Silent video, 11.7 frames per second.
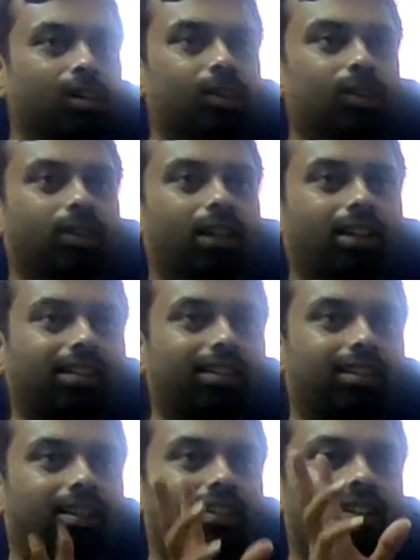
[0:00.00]
So
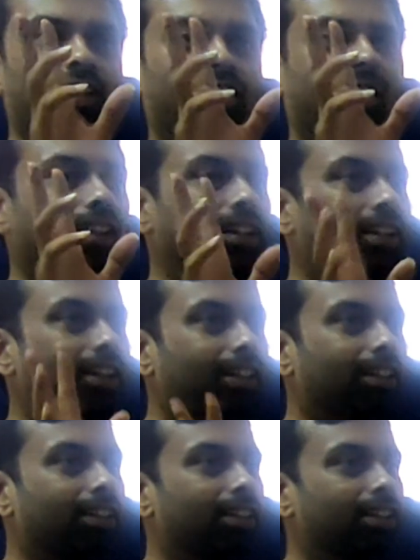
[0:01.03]
that's the area,
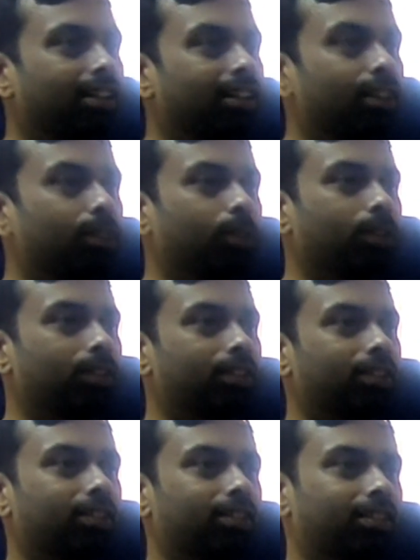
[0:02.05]
like it
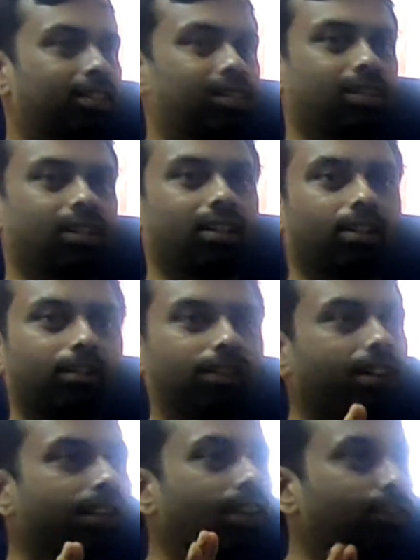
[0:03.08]
was
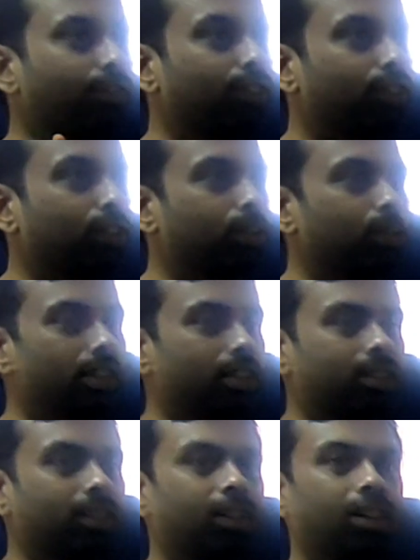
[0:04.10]
very tough for the
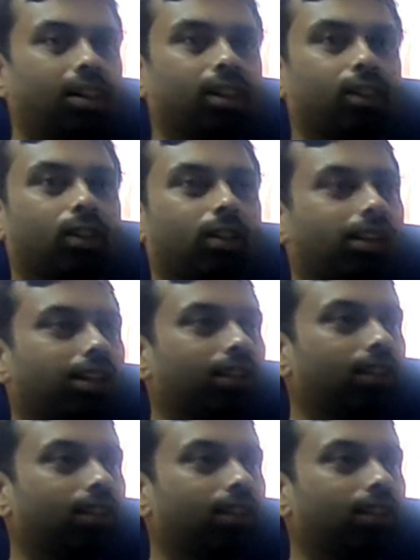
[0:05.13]
students. Then I thought like